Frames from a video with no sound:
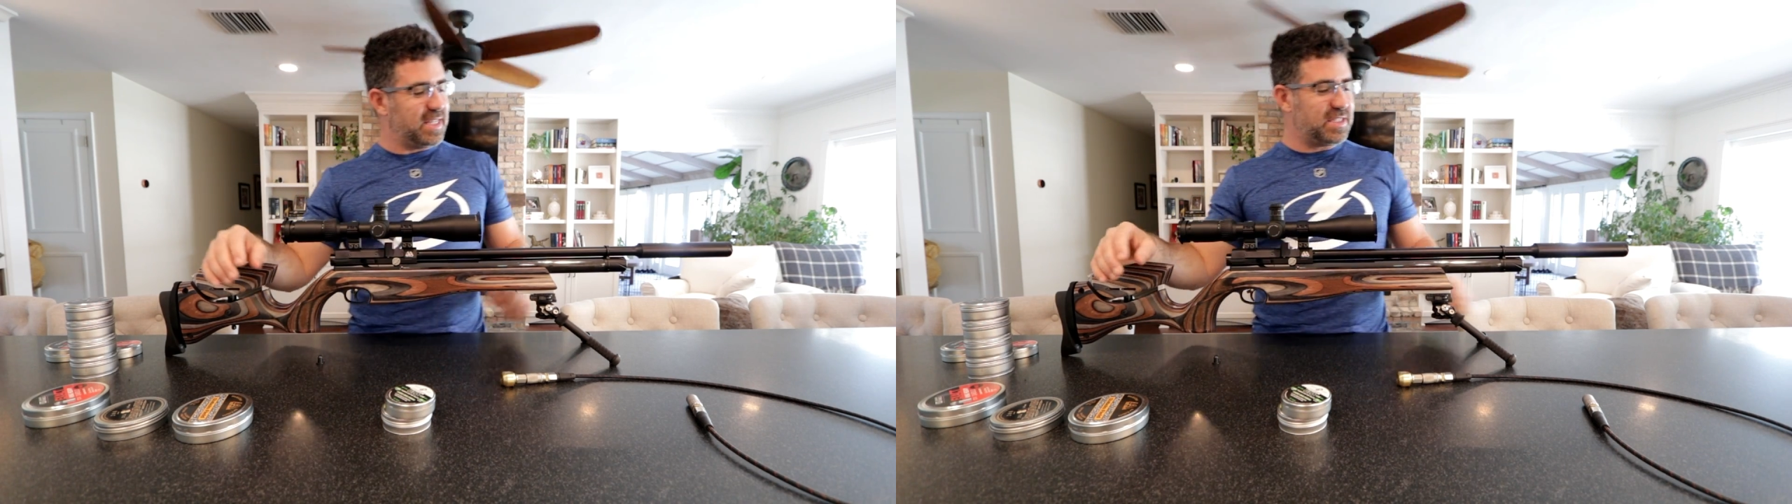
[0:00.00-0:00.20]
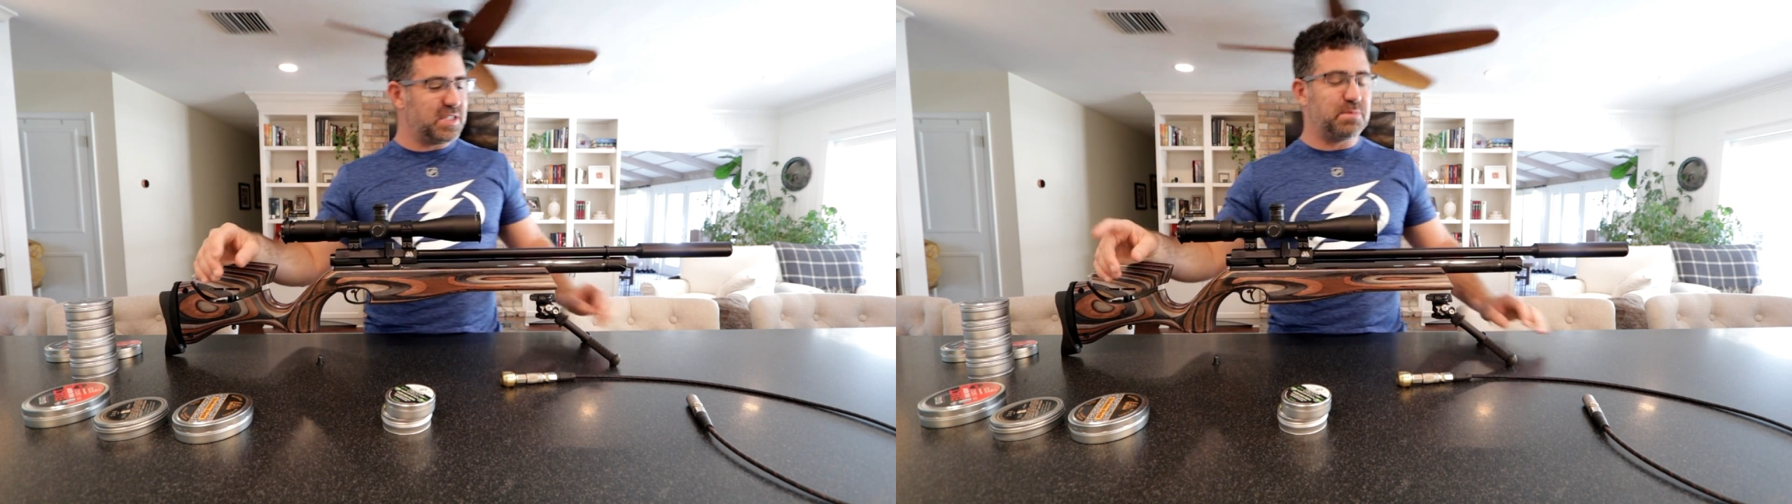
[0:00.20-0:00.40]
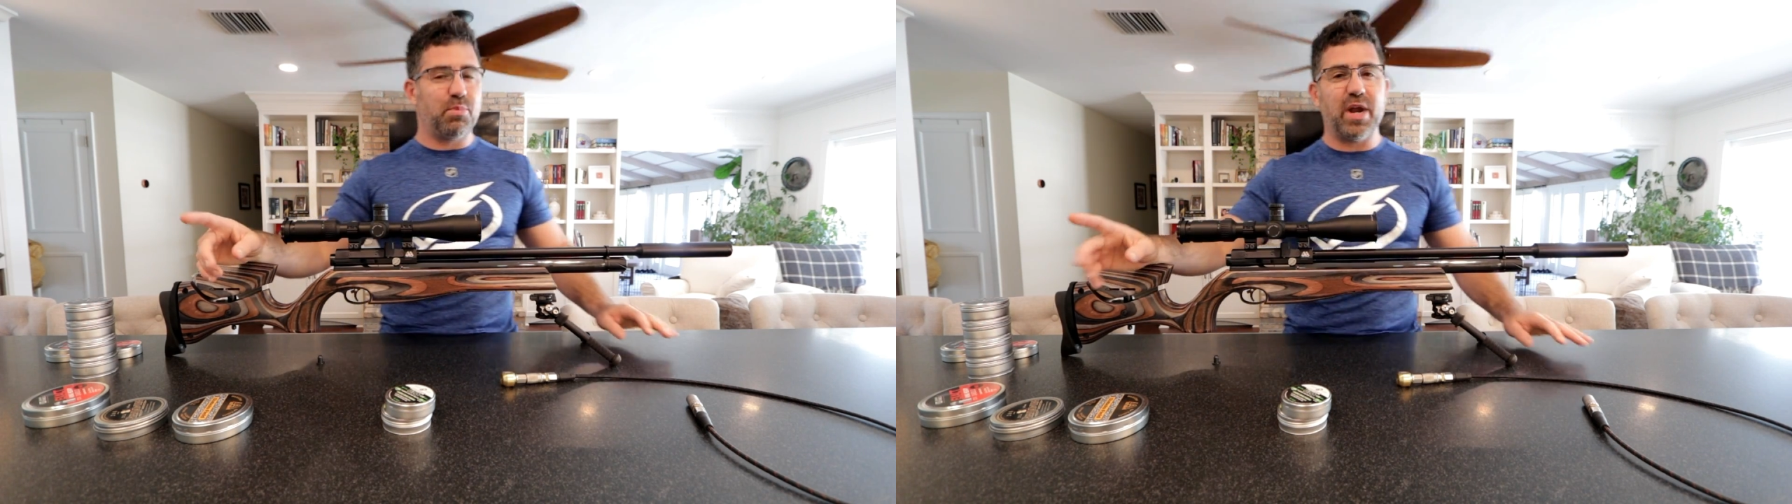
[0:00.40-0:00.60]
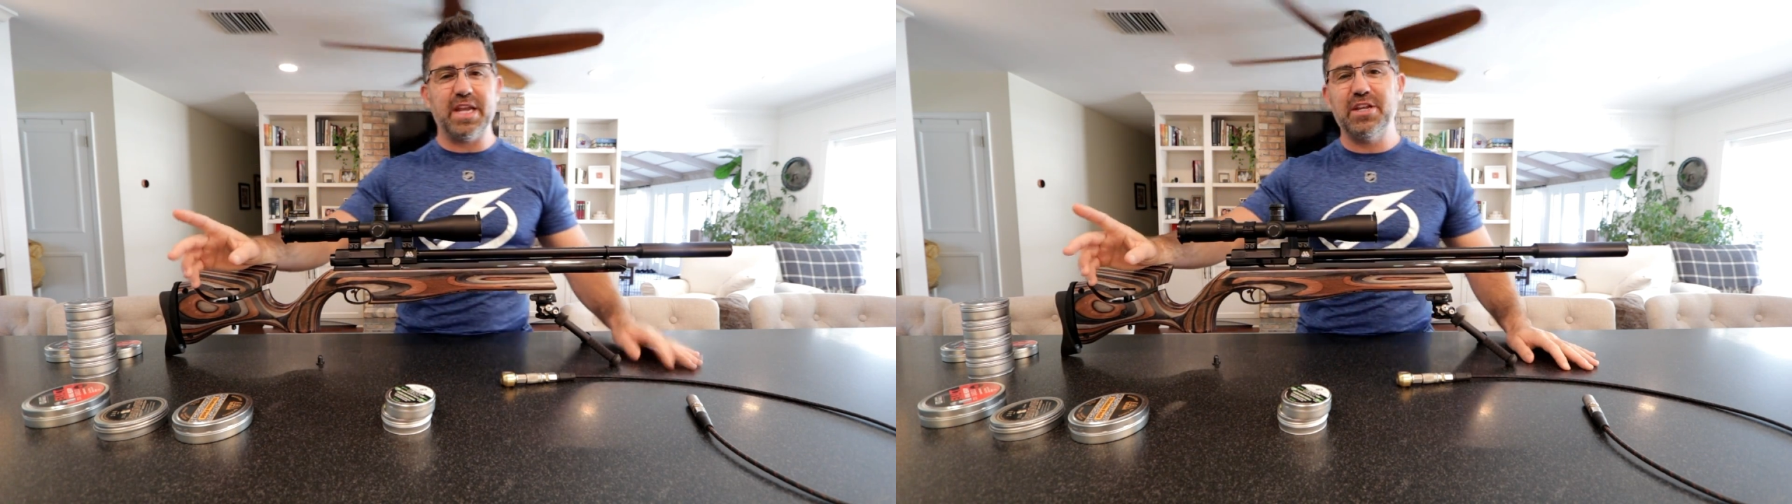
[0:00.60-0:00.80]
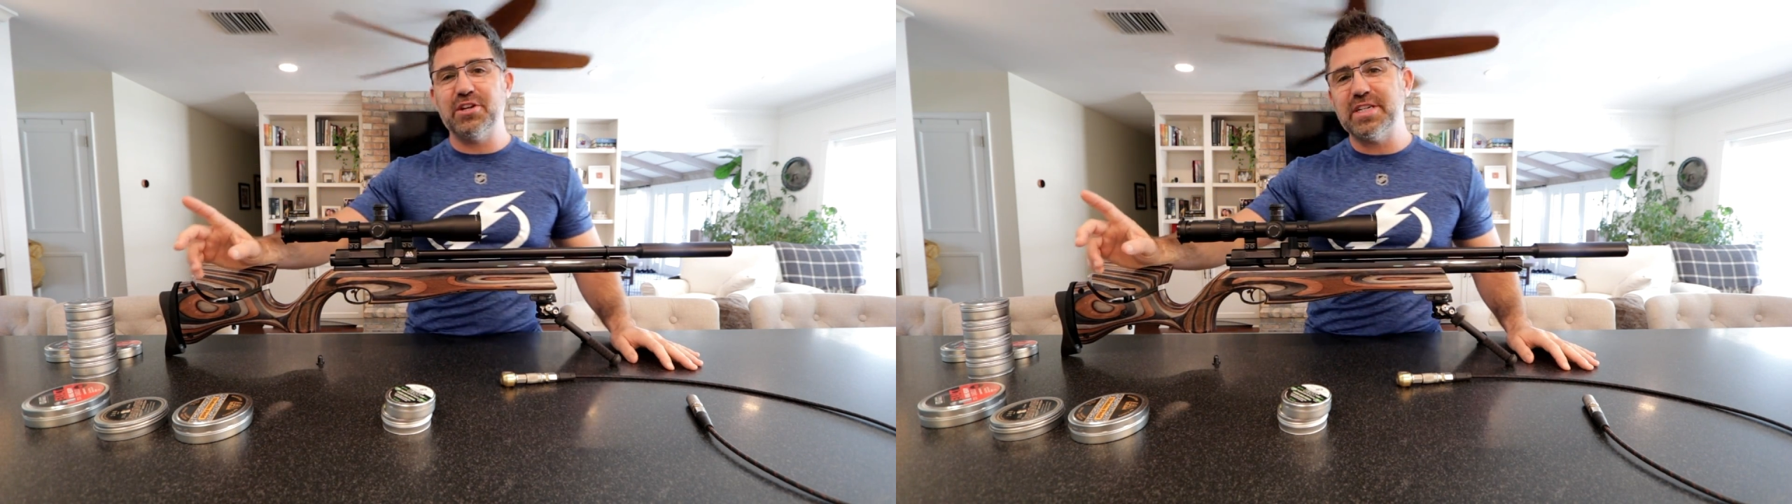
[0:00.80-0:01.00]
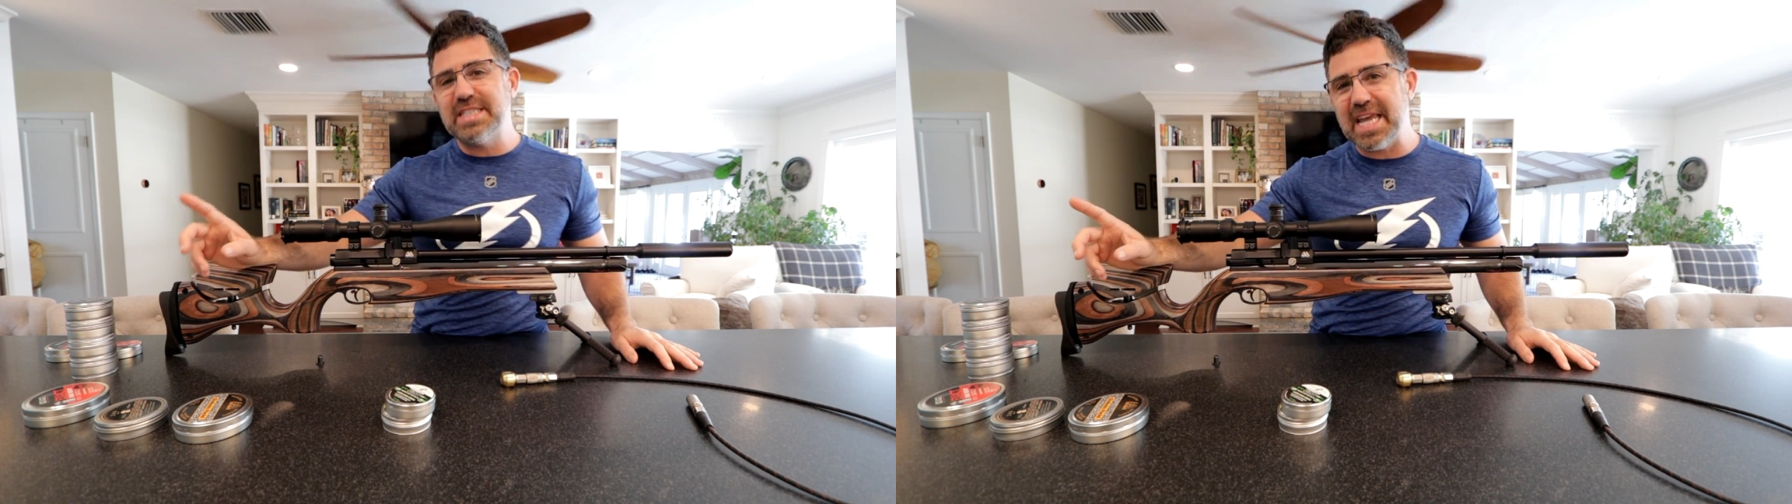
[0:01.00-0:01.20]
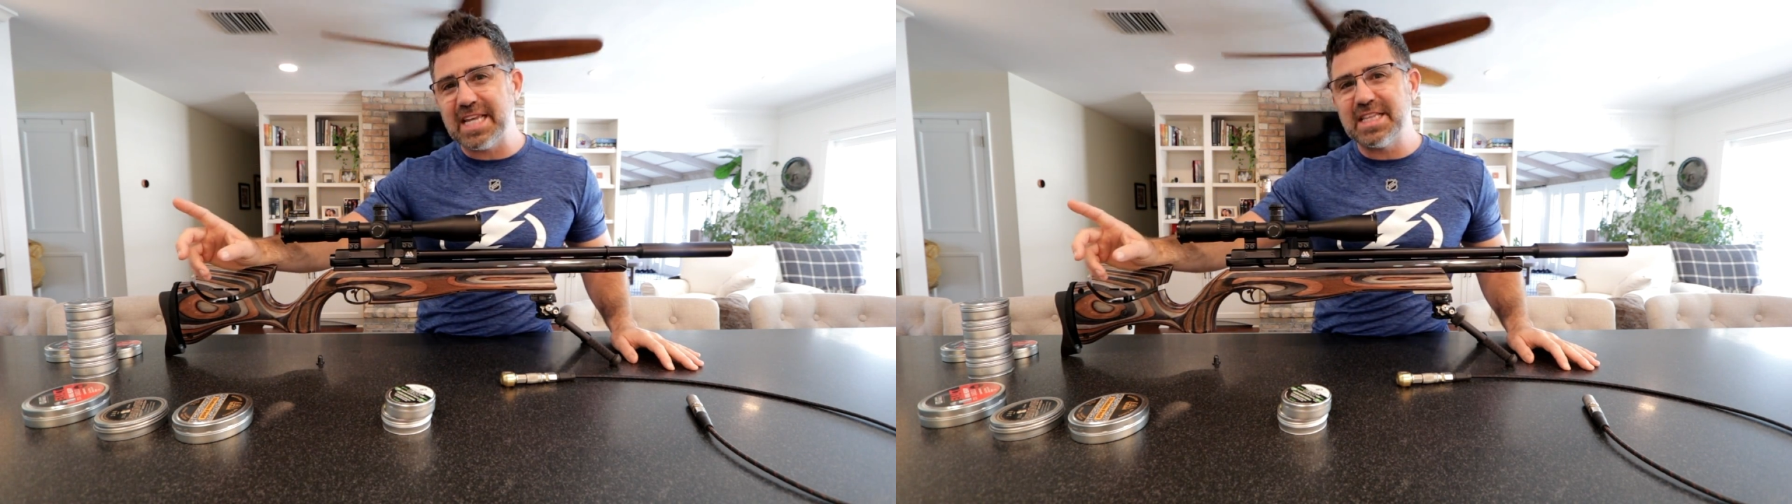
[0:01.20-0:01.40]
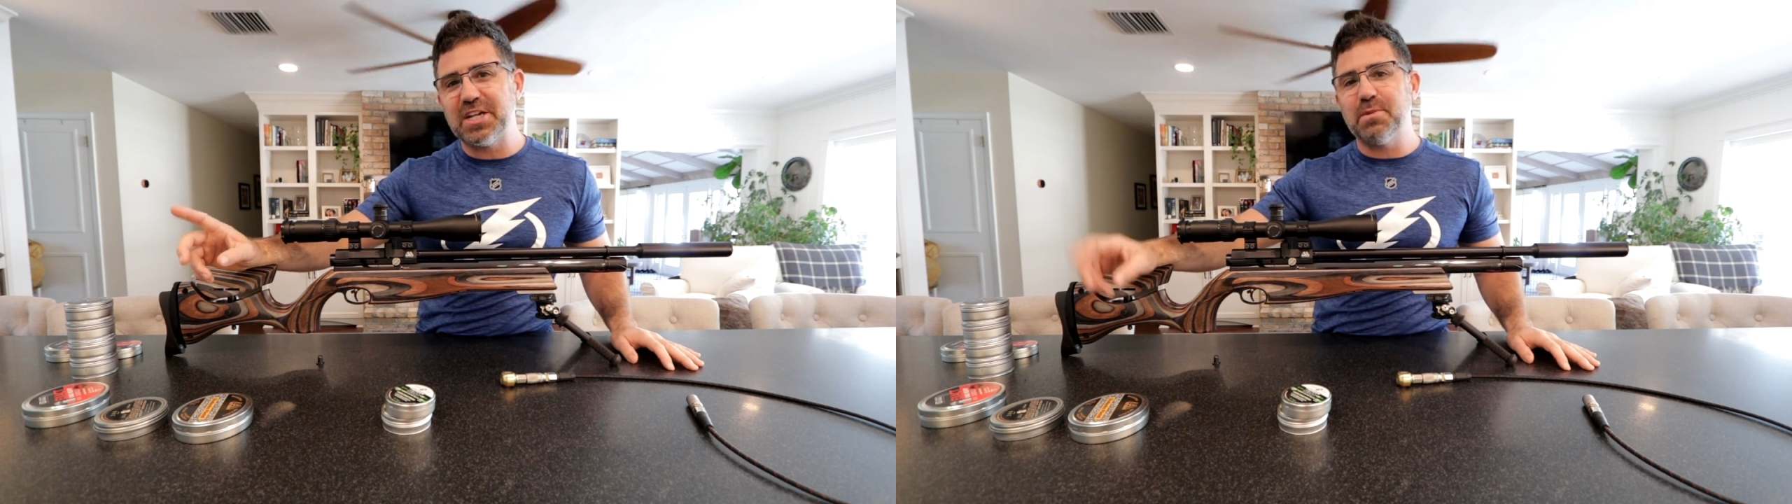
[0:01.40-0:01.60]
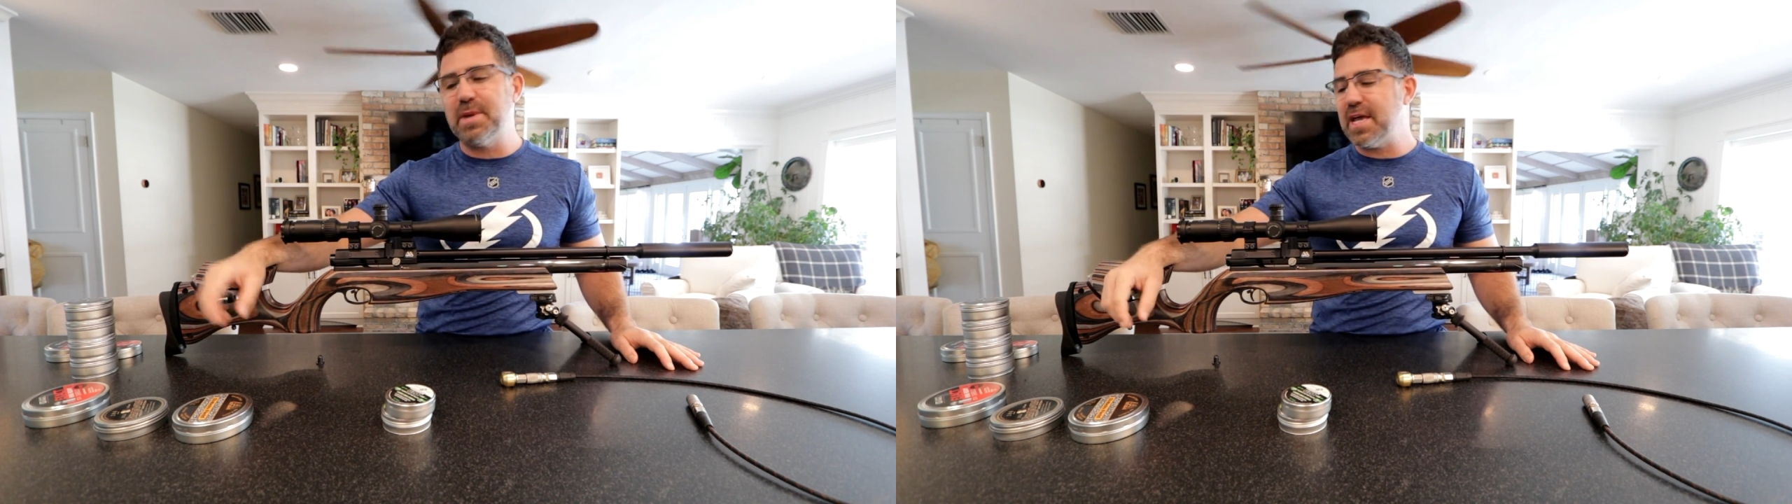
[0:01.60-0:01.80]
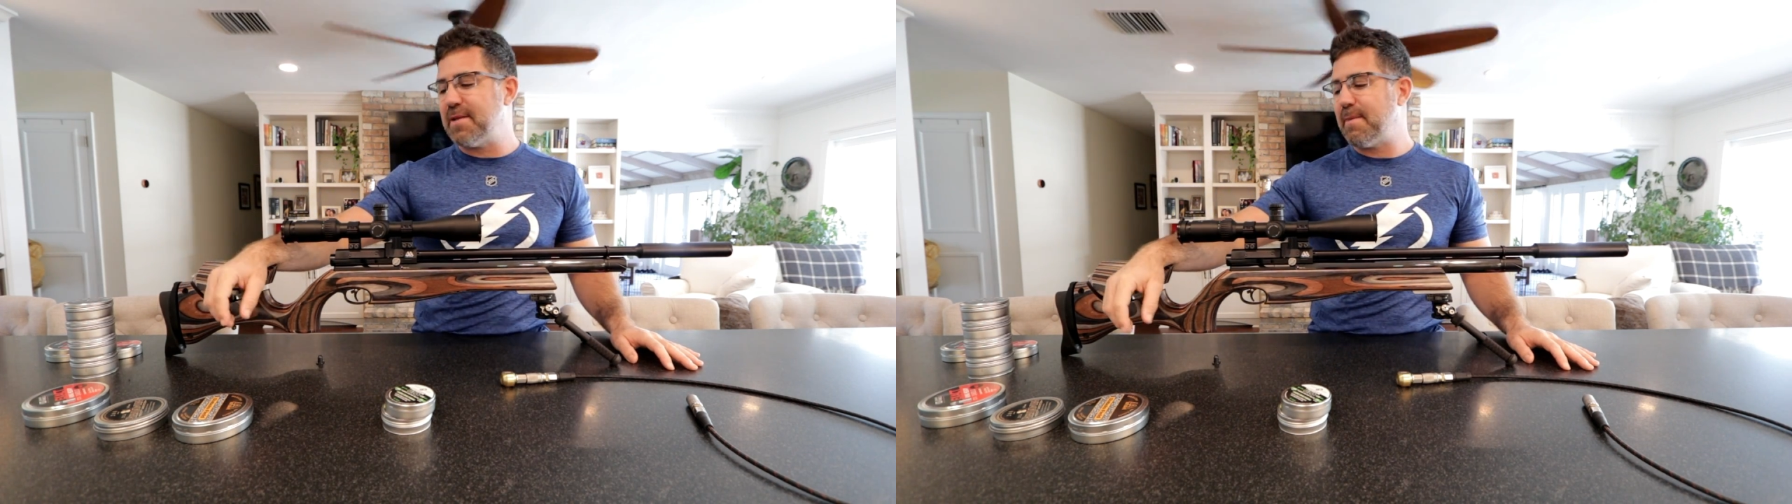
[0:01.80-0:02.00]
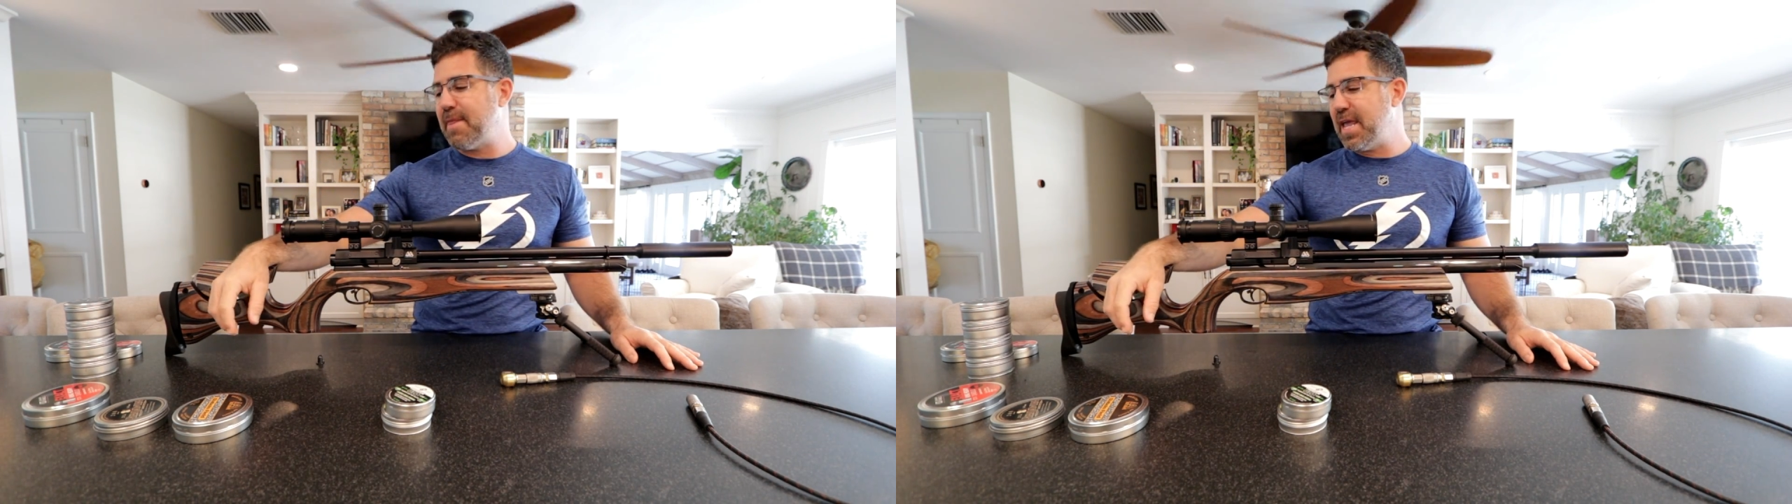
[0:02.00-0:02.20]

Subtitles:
this has brightened your day a little bit,